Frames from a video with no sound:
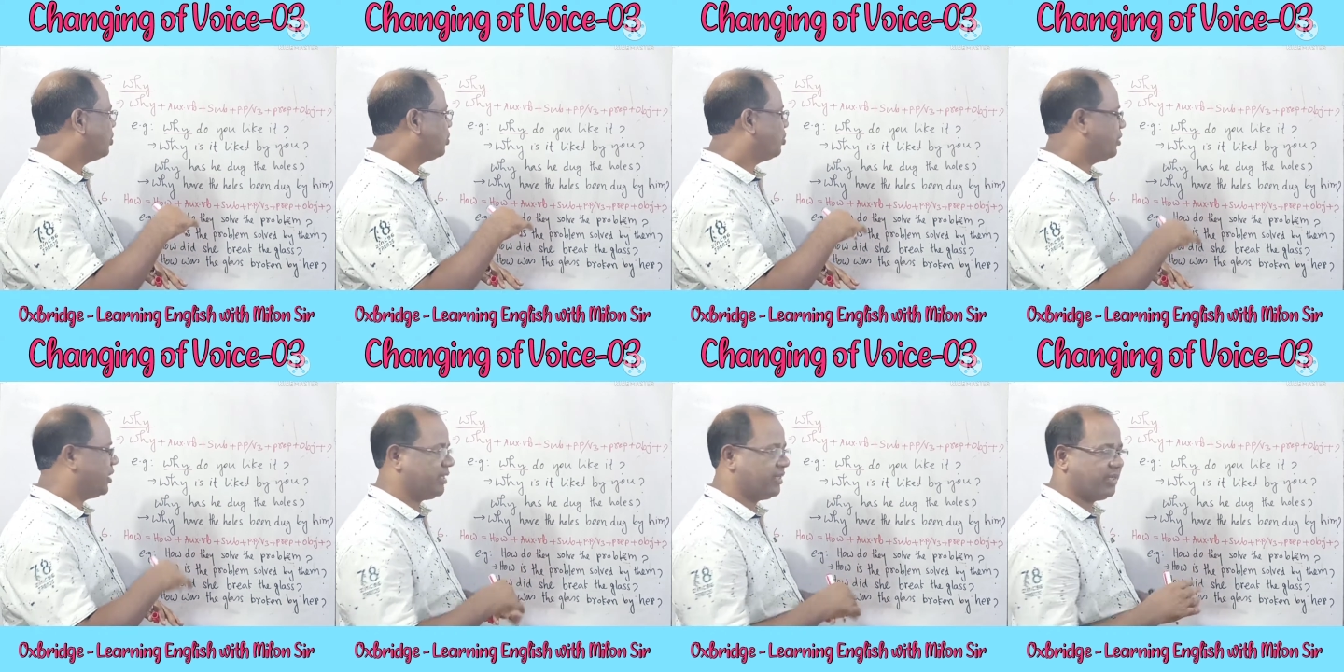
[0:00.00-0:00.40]

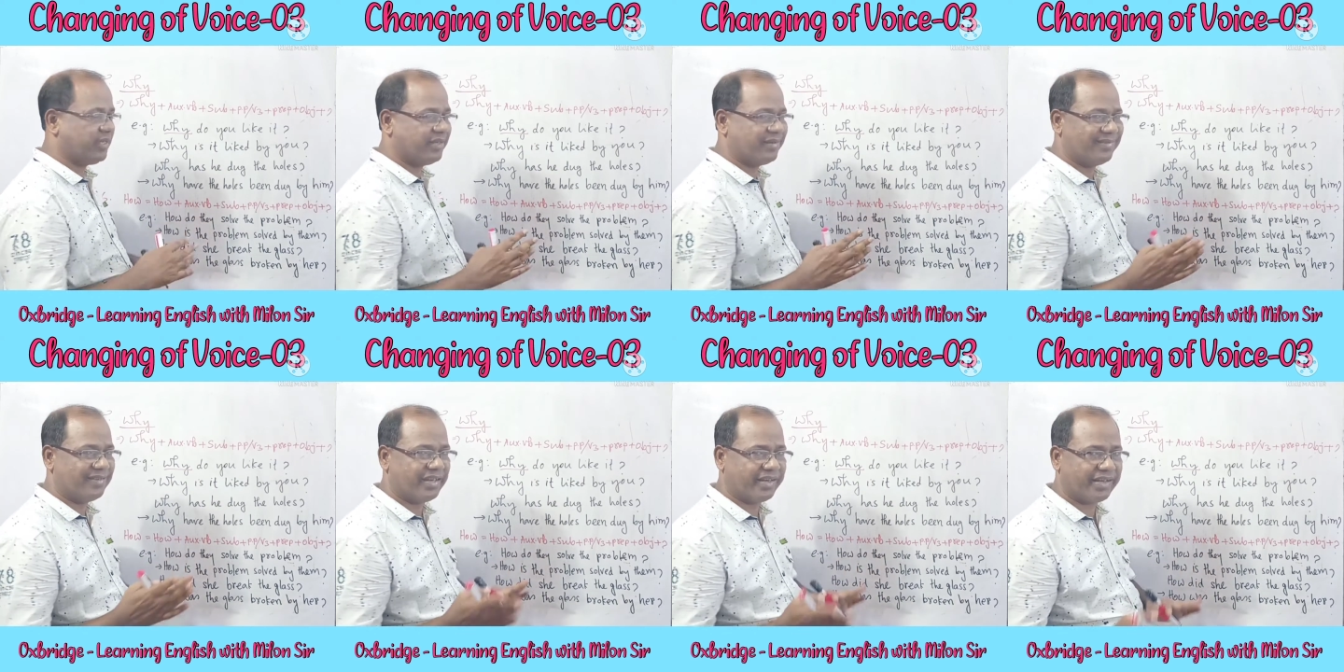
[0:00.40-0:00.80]
why
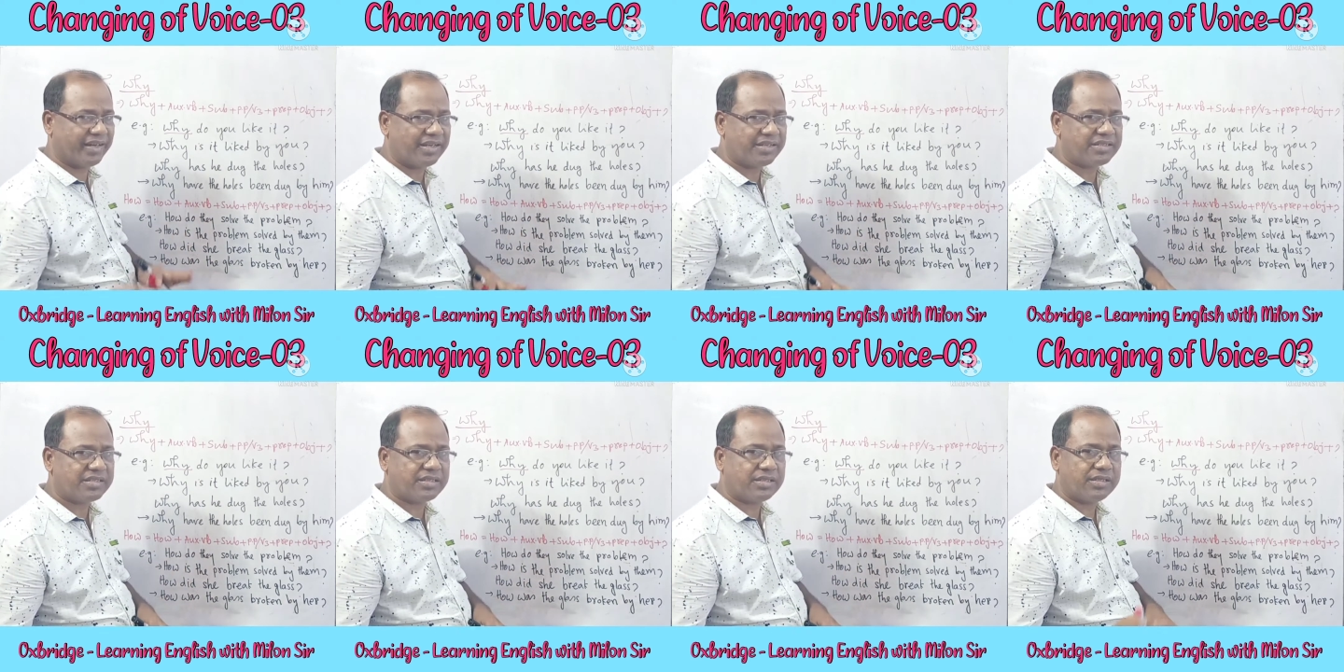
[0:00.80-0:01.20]

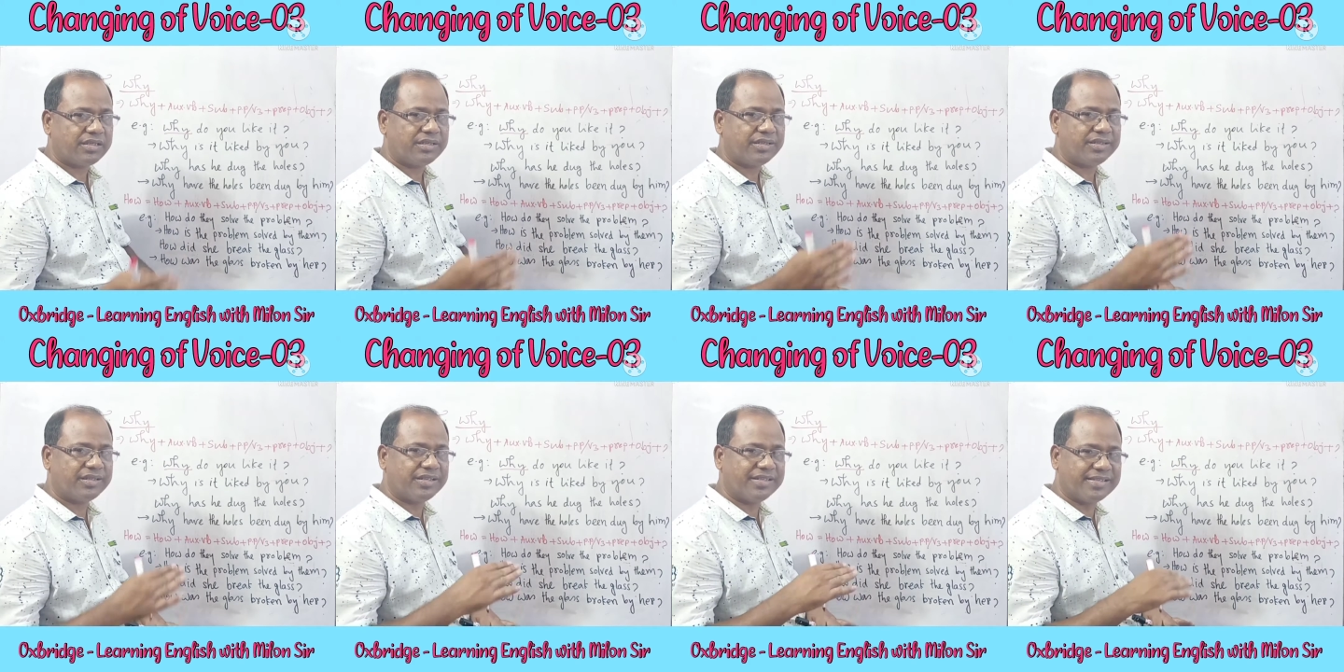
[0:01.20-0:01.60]

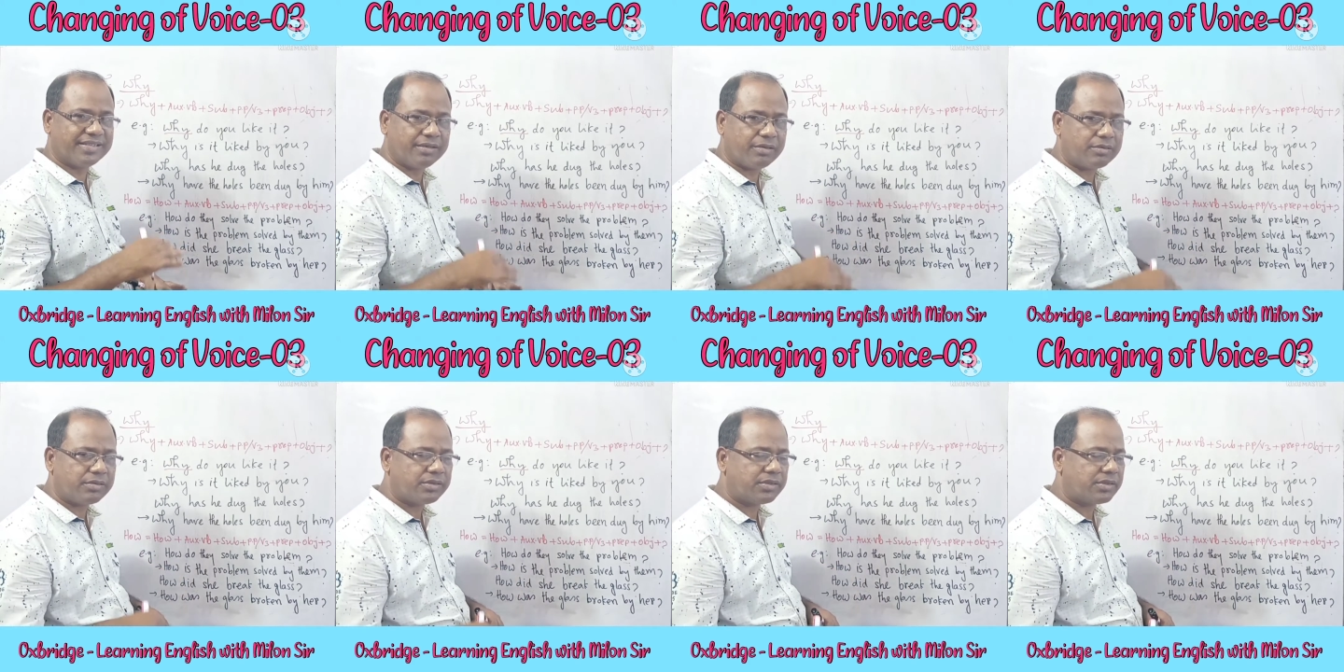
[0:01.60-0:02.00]
indicates
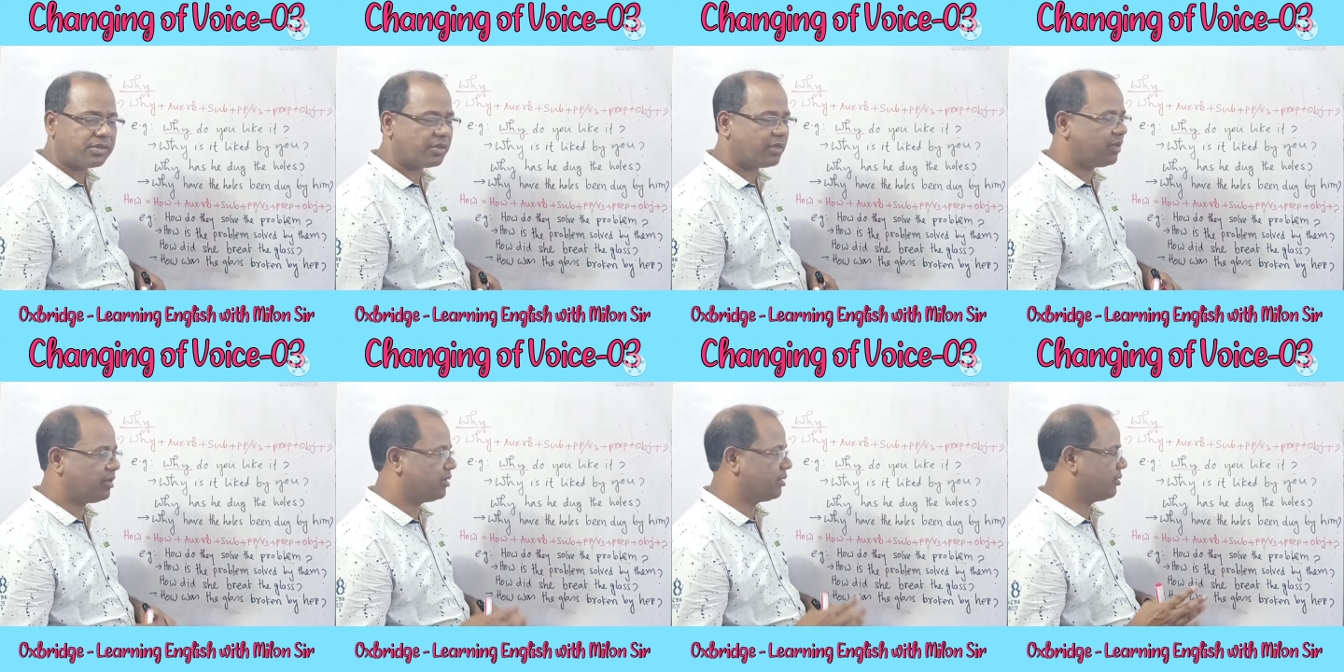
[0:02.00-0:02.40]

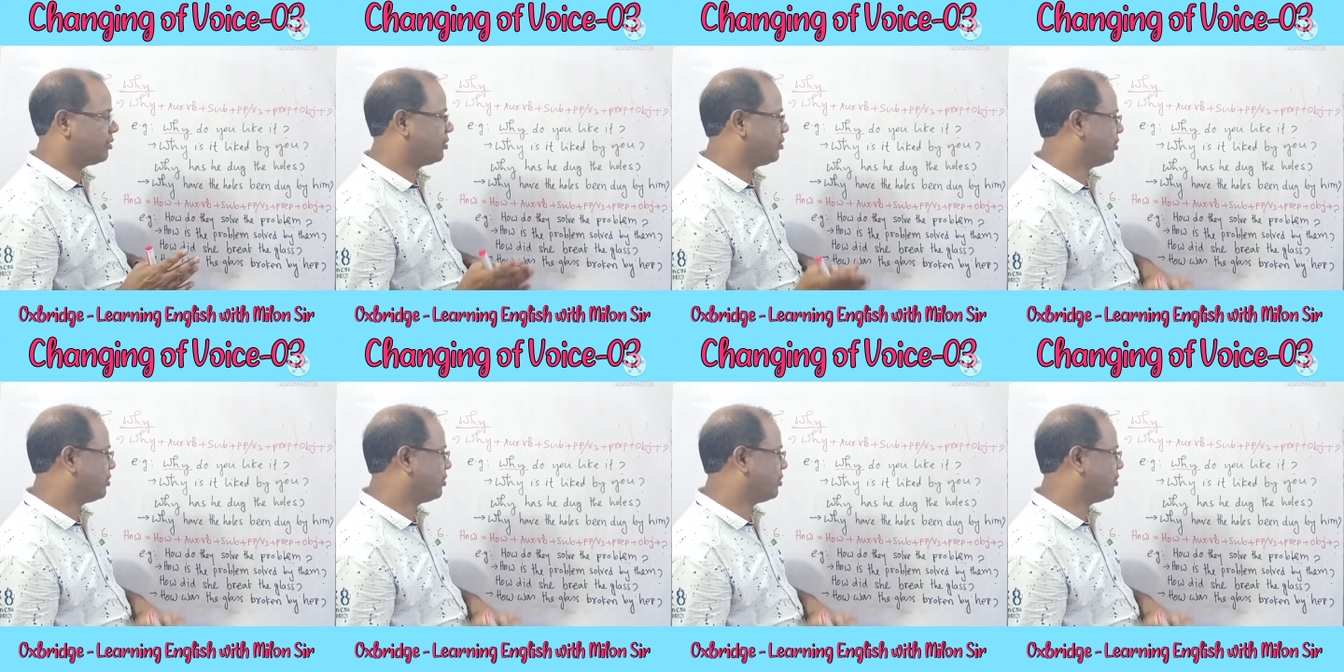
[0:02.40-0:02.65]
reasons or